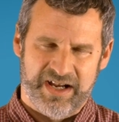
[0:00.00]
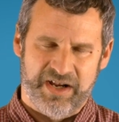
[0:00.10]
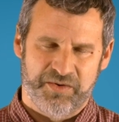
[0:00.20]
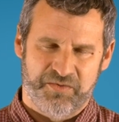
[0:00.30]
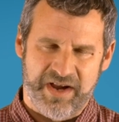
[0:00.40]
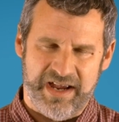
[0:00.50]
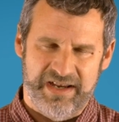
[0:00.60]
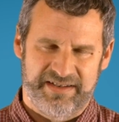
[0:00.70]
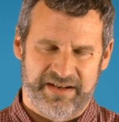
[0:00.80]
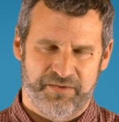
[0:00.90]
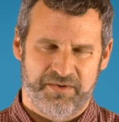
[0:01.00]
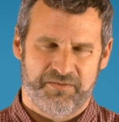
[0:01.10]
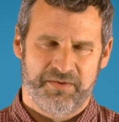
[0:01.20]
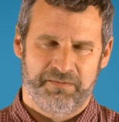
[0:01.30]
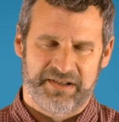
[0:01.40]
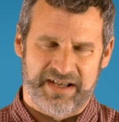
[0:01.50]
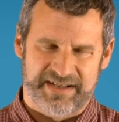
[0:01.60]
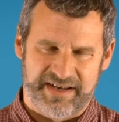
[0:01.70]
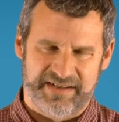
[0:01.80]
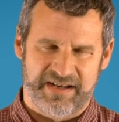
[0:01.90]
in the ways that will, will
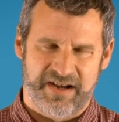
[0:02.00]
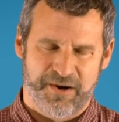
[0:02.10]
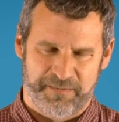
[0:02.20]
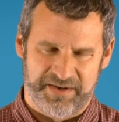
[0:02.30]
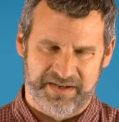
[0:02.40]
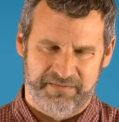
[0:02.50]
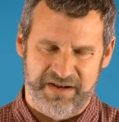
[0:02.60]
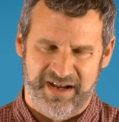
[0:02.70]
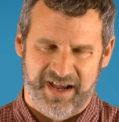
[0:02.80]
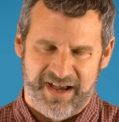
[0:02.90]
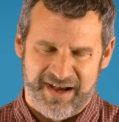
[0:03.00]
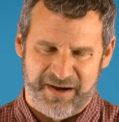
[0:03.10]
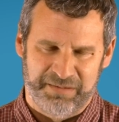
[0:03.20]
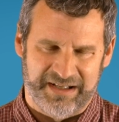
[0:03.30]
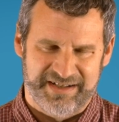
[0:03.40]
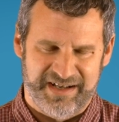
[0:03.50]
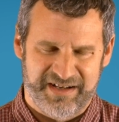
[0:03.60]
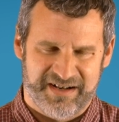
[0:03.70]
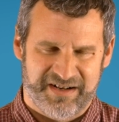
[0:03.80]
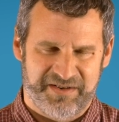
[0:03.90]
bless us and help us to be a blessing
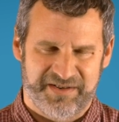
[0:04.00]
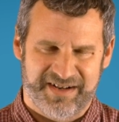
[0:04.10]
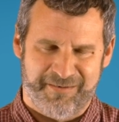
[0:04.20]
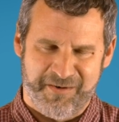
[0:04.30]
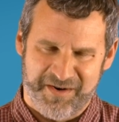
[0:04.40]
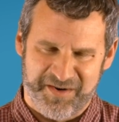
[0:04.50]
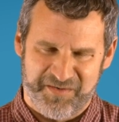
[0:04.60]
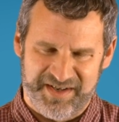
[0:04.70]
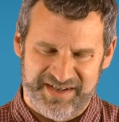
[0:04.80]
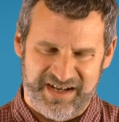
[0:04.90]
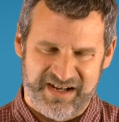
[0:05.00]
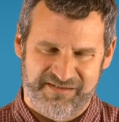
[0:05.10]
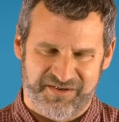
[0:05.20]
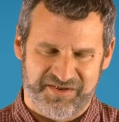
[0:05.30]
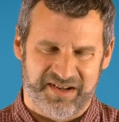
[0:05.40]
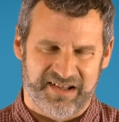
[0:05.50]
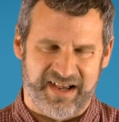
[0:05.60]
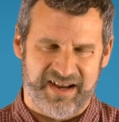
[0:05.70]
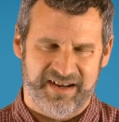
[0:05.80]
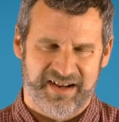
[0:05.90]
to others. God, we want to receive your
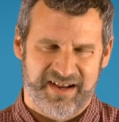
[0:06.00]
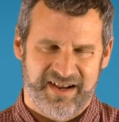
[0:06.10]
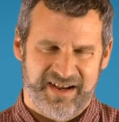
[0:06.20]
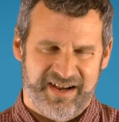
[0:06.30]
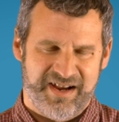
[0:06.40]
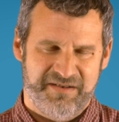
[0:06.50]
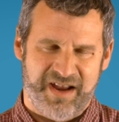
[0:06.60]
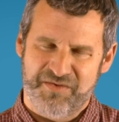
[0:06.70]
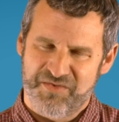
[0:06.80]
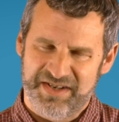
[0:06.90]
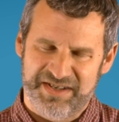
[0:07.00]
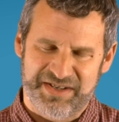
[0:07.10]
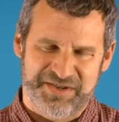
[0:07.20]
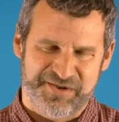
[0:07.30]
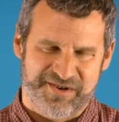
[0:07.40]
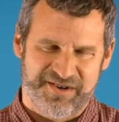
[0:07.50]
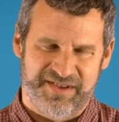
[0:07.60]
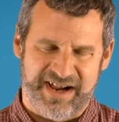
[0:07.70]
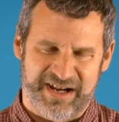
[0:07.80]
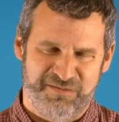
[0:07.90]
delight and, and restore
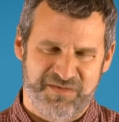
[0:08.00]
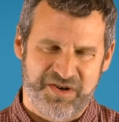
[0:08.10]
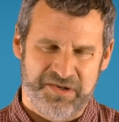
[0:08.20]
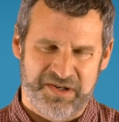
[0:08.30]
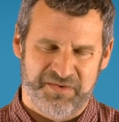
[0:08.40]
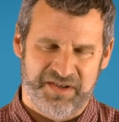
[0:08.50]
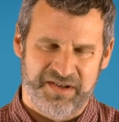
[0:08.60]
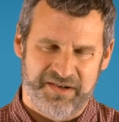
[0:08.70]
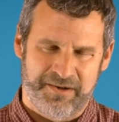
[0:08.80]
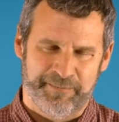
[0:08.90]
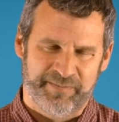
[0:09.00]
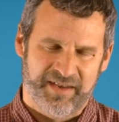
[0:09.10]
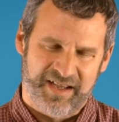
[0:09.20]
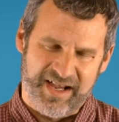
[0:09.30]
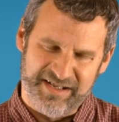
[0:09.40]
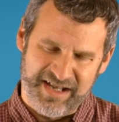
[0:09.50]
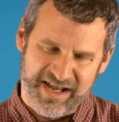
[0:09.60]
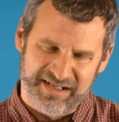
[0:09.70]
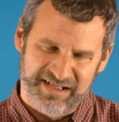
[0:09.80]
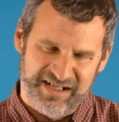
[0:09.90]
that communion with you and,
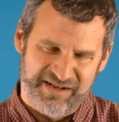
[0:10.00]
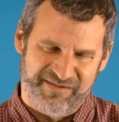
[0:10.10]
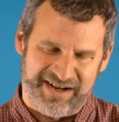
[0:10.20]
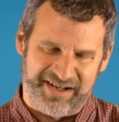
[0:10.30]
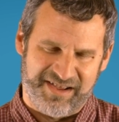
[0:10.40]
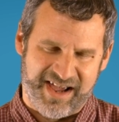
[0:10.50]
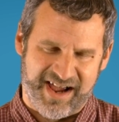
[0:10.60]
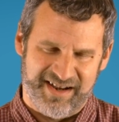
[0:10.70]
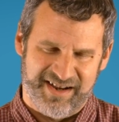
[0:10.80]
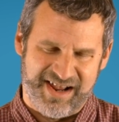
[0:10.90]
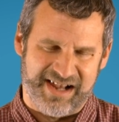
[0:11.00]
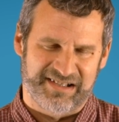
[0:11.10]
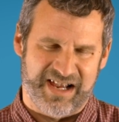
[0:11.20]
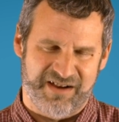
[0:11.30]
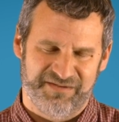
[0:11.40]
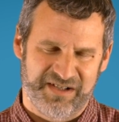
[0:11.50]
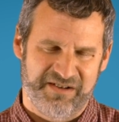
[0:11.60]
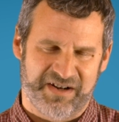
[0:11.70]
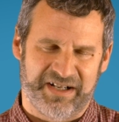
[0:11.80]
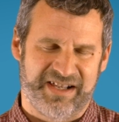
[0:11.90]
and live out of that, that life,
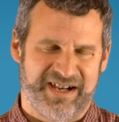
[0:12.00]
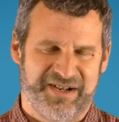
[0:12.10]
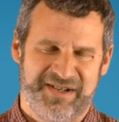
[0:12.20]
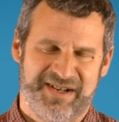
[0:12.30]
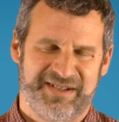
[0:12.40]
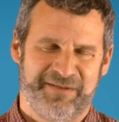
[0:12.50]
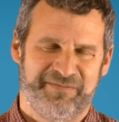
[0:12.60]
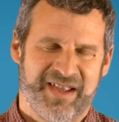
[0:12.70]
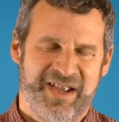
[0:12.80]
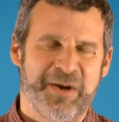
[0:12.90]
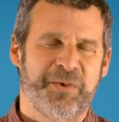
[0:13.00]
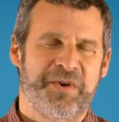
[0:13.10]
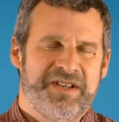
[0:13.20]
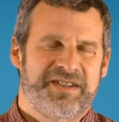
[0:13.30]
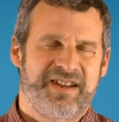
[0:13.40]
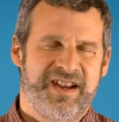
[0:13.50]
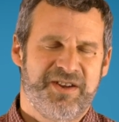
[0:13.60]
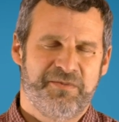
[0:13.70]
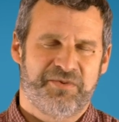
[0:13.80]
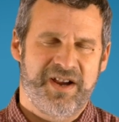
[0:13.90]
live out of that goodness. We just
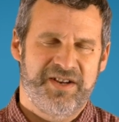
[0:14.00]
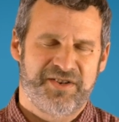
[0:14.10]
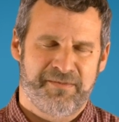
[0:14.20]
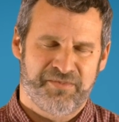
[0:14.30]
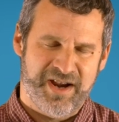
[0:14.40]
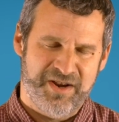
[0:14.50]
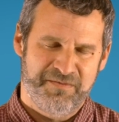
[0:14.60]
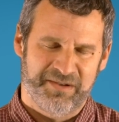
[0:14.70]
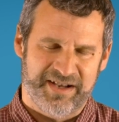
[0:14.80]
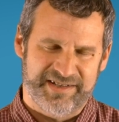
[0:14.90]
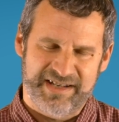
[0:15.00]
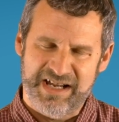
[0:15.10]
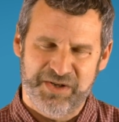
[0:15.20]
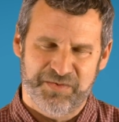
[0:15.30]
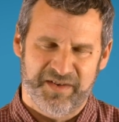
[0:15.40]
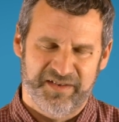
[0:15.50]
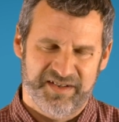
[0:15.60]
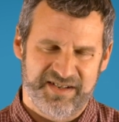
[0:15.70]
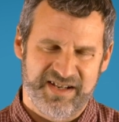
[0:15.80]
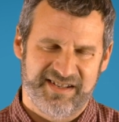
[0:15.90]
thank you and praise you. I pray you bless each one
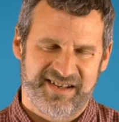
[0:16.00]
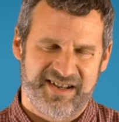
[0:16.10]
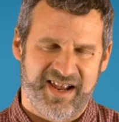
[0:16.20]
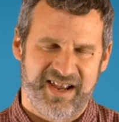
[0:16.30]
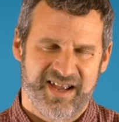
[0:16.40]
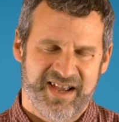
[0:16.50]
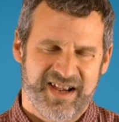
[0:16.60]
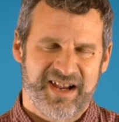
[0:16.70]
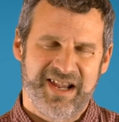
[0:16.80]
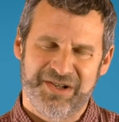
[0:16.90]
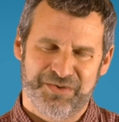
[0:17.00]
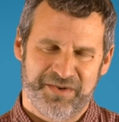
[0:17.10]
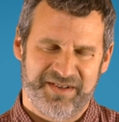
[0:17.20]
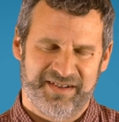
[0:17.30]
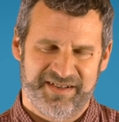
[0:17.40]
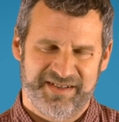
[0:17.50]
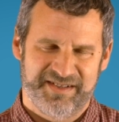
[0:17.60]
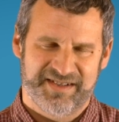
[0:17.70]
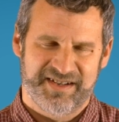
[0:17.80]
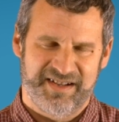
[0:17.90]
listening today, each one that
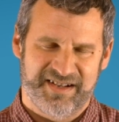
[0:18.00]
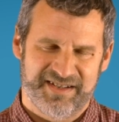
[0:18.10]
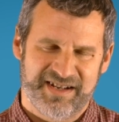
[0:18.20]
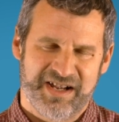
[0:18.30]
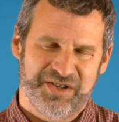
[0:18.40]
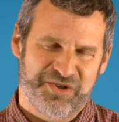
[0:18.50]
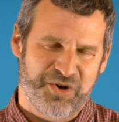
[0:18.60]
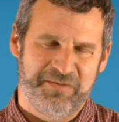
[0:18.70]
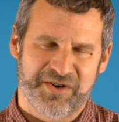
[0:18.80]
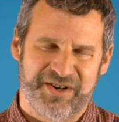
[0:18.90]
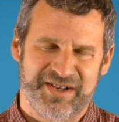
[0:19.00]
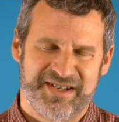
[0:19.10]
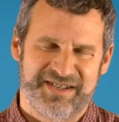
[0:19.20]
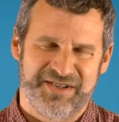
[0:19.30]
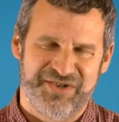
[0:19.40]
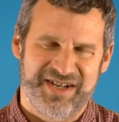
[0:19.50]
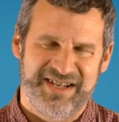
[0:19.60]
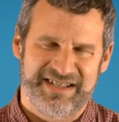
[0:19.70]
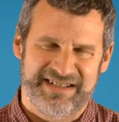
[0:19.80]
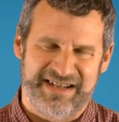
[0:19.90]
listens to this. Show them your goodness in
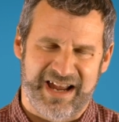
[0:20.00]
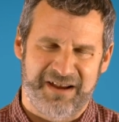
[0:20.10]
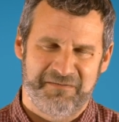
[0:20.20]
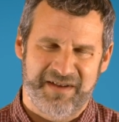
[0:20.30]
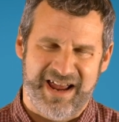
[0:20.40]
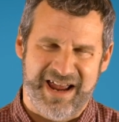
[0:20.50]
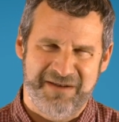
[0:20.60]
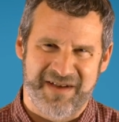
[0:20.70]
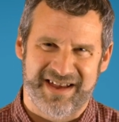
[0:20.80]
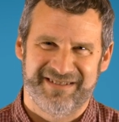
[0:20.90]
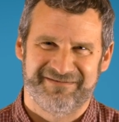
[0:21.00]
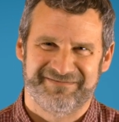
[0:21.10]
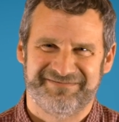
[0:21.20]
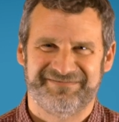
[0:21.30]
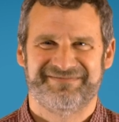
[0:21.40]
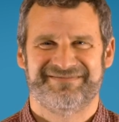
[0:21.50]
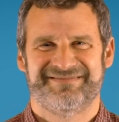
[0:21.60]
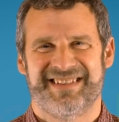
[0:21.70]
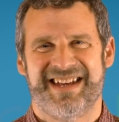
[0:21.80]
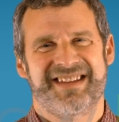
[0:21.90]
Jesus' name. Amen.
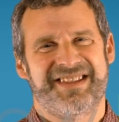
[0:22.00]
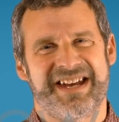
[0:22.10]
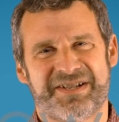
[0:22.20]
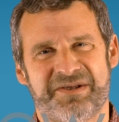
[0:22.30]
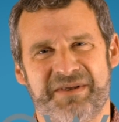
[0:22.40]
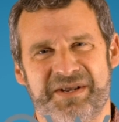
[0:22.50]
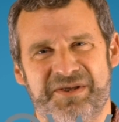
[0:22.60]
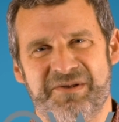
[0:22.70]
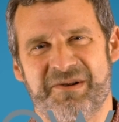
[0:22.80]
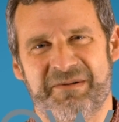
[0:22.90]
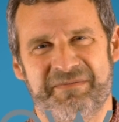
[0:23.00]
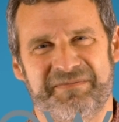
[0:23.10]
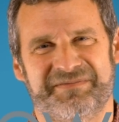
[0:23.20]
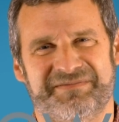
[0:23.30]
Thanks so much, New Hope.